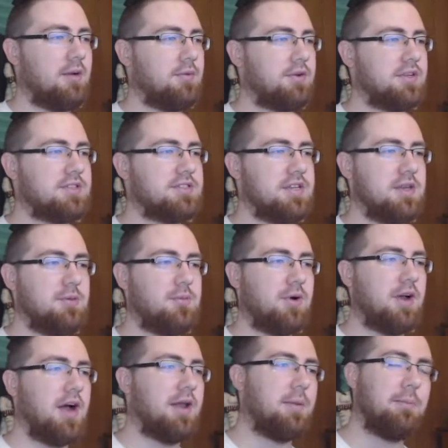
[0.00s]
I'm going to see
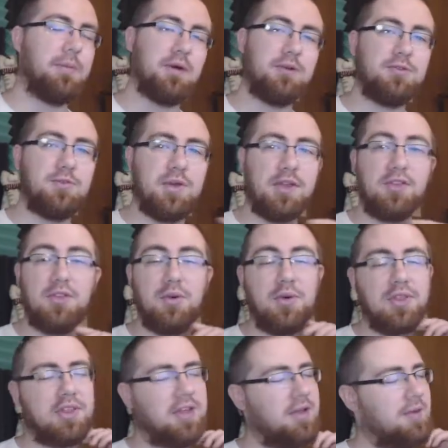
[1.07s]
what kind of builds we can do
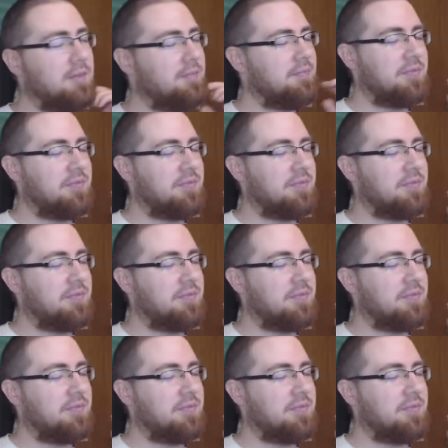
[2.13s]
with it.